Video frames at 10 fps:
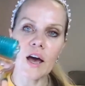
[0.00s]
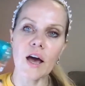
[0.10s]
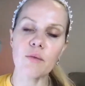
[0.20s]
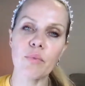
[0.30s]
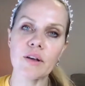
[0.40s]

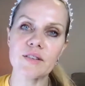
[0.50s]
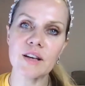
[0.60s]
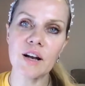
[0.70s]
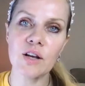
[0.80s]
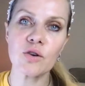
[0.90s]
And
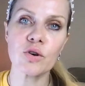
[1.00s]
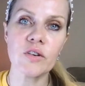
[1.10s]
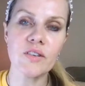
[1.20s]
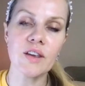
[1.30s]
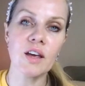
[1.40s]
basically your
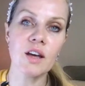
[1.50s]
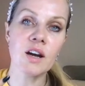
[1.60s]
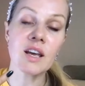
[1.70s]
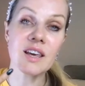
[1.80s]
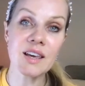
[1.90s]
skin
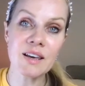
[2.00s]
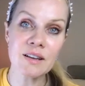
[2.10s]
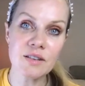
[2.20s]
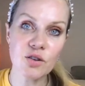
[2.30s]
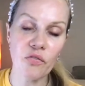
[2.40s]

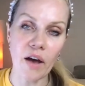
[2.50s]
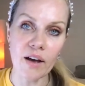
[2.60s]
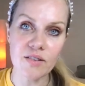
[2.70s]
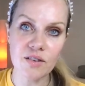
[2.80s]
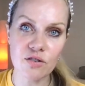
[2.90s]
heals
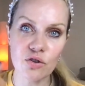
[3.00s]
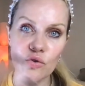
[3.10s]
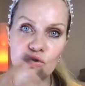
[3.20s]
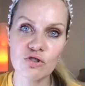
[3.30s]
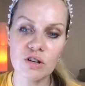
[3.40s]
faster than
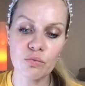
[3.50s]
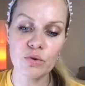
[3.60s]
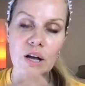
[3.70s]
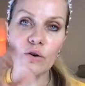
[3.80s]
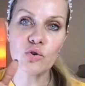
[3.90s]
usually
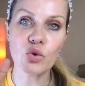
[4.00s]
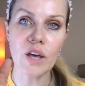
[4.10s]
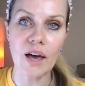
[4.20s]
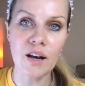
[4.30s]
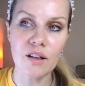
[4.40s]
without doing
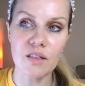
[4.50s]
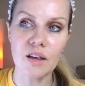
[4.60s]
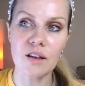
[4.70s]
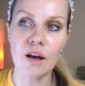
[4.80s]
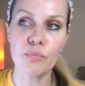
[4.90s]
anything.
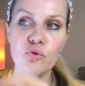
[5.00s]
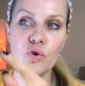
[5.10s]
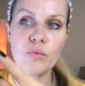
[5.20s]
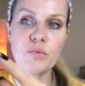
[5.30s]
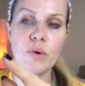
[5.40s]
It
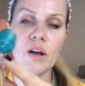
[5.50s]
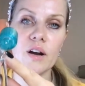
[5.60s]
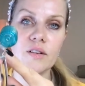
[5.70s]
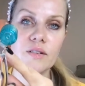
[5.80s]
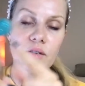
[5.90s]
absorbs
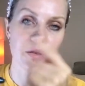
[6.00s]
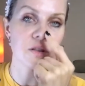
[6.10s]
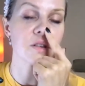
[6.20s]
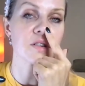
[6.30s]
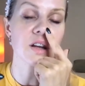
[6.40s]
better
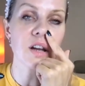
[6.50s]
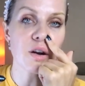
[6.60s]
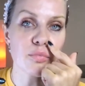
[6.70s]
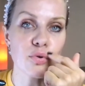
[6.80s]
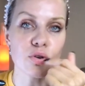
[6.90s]

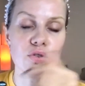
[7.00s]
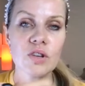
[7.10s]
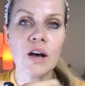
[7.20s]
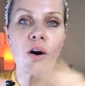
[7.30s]
skincare products.